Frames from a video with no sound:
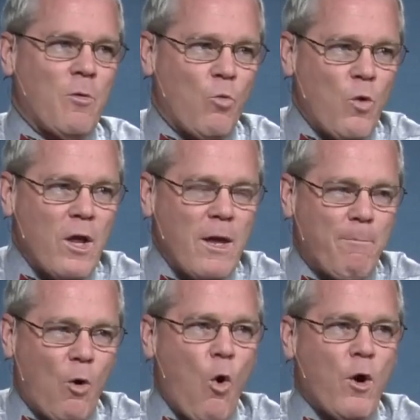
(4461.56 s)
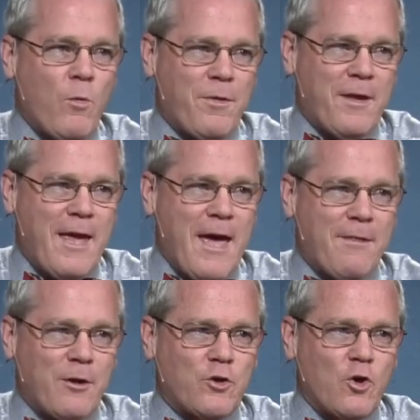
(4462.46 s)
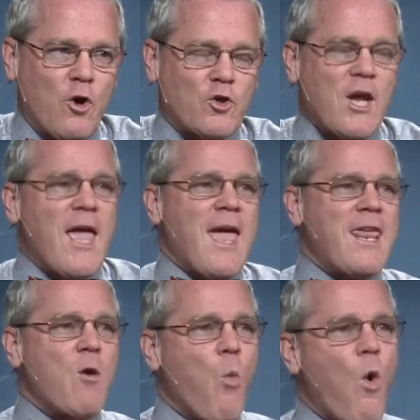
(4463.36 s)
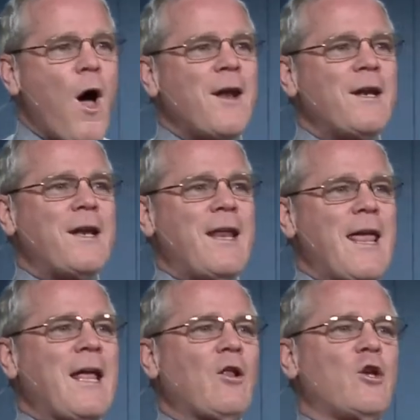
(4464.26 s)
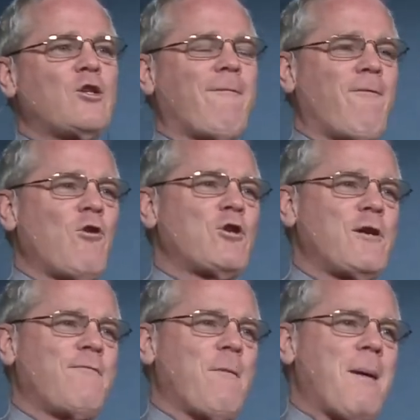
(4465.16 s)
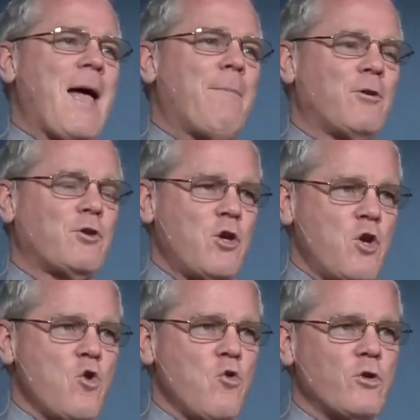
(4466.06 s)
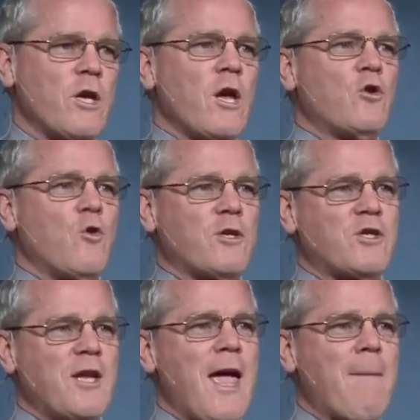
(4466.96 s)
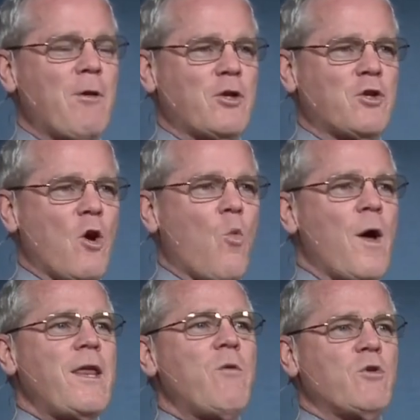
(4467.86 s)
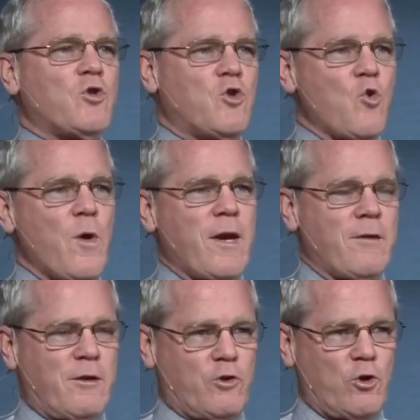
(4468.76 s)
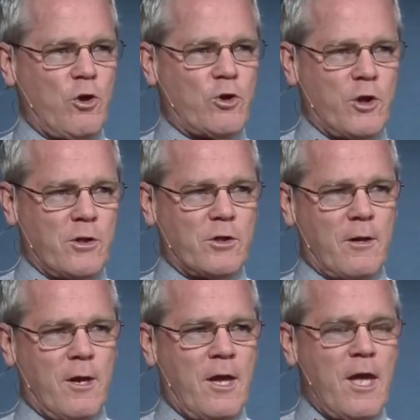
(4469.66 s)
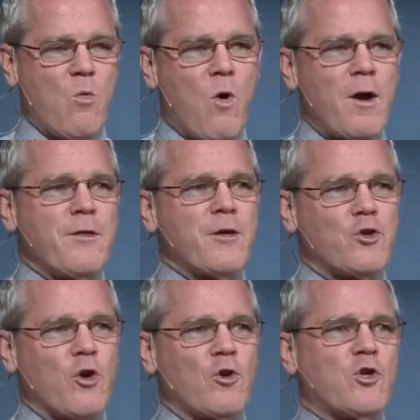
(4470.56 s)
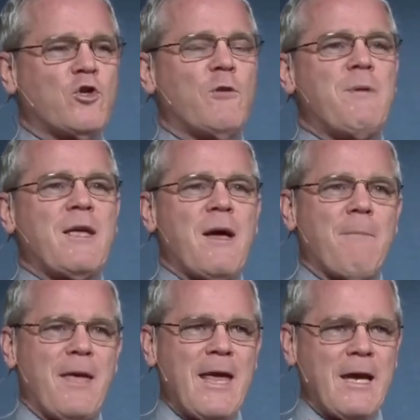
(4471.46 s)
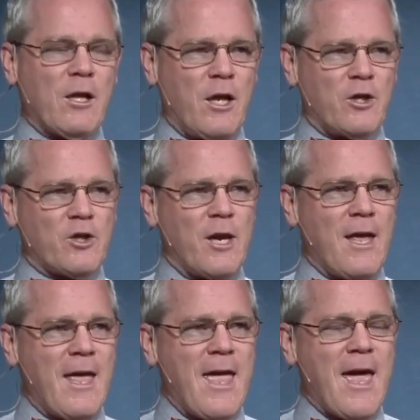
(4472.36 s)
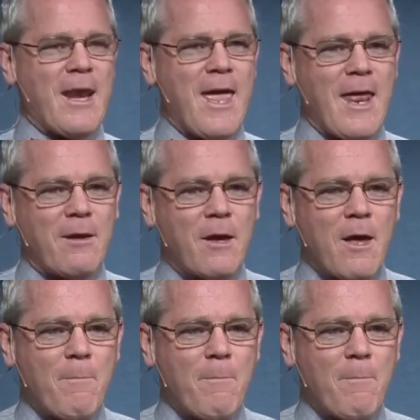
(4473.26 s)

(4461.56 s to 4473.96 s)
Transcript: really broken with the Catholic Church, and he wanted an English version of the Bible to use to establish what he was doing in the churches. He wanted the churches to become English, and